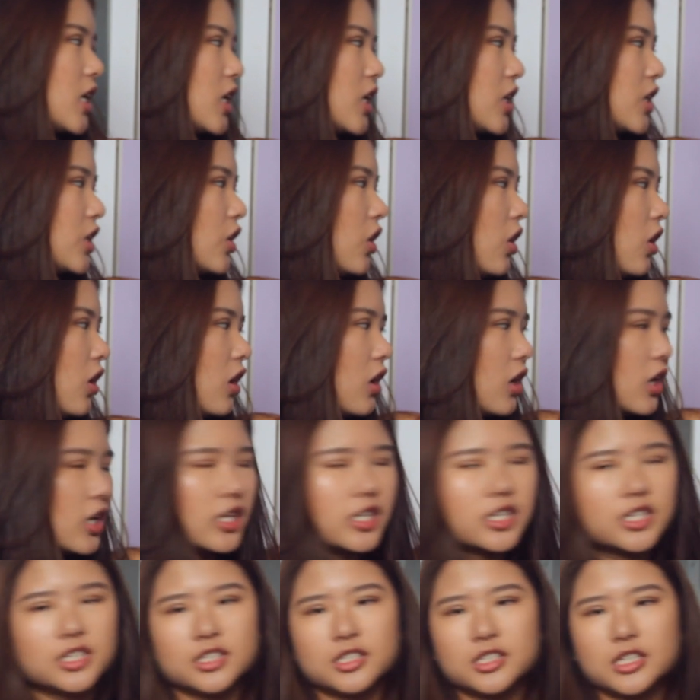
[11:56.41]
your
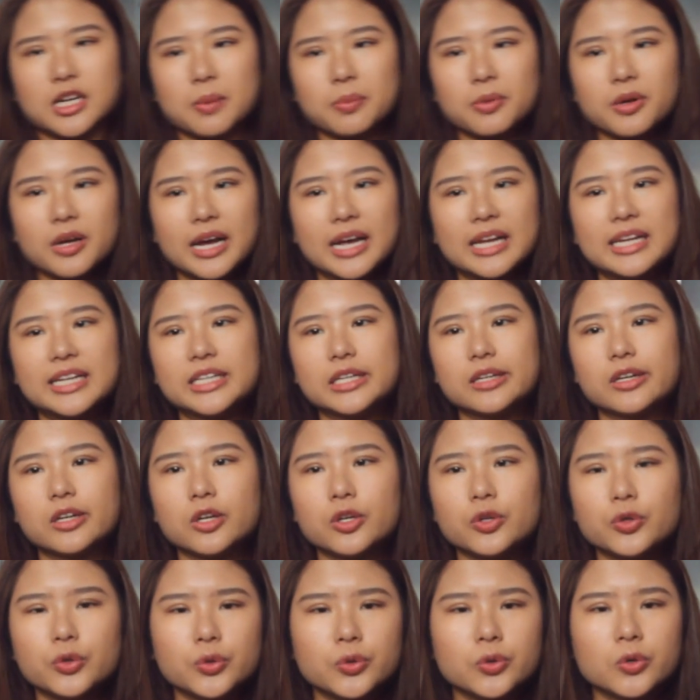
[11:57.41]
double eyelid
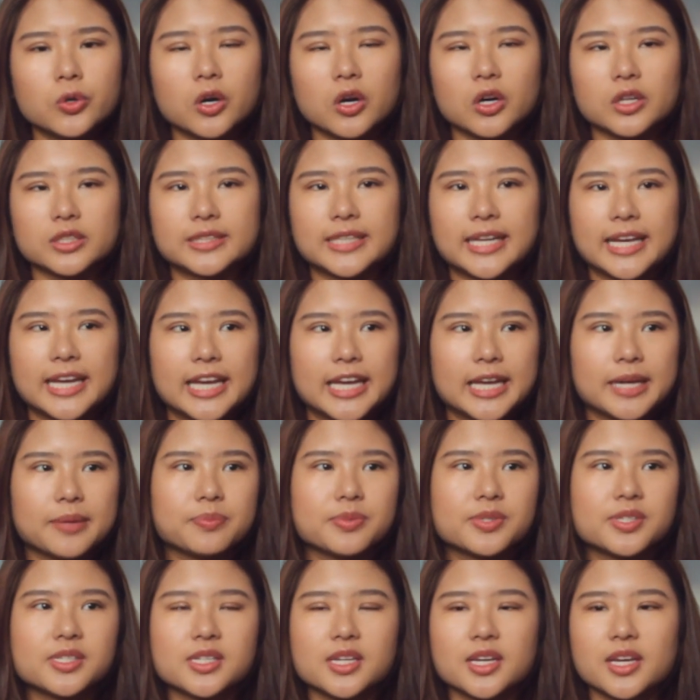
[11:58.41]
glue or
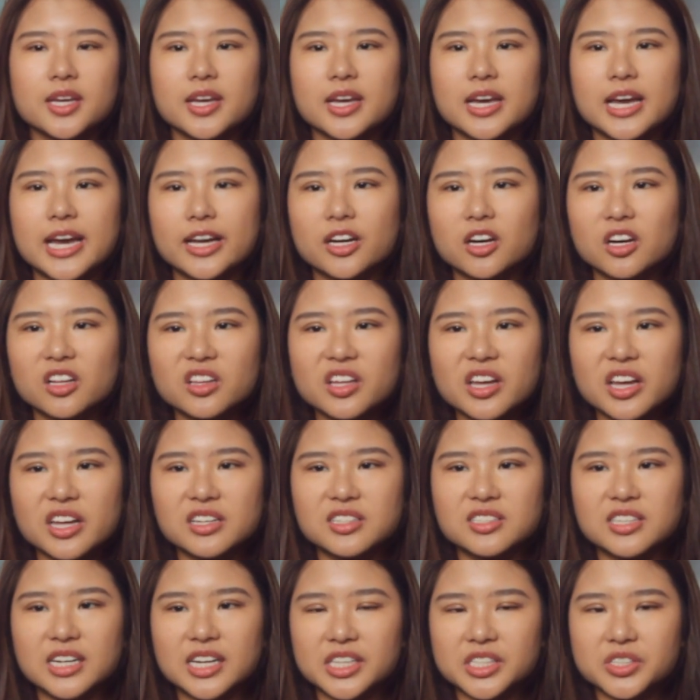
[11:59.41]
tapes. I got that
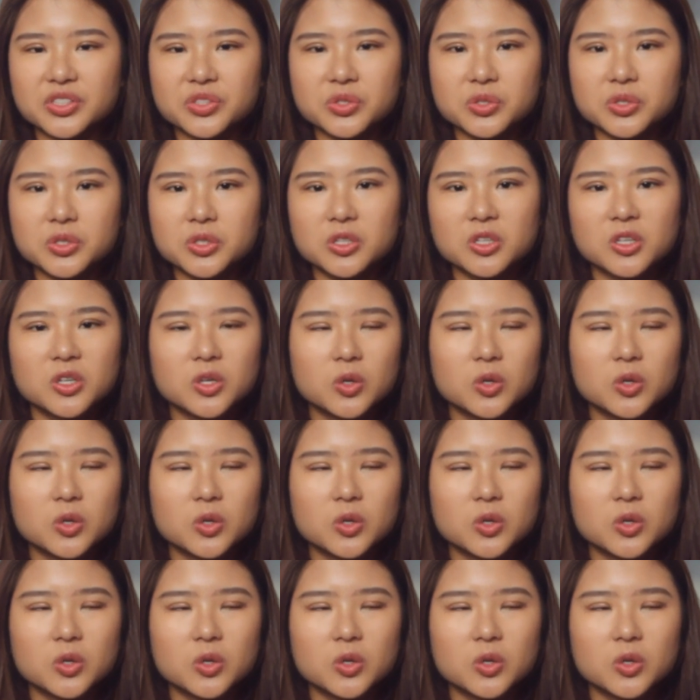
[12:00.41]
at Daiso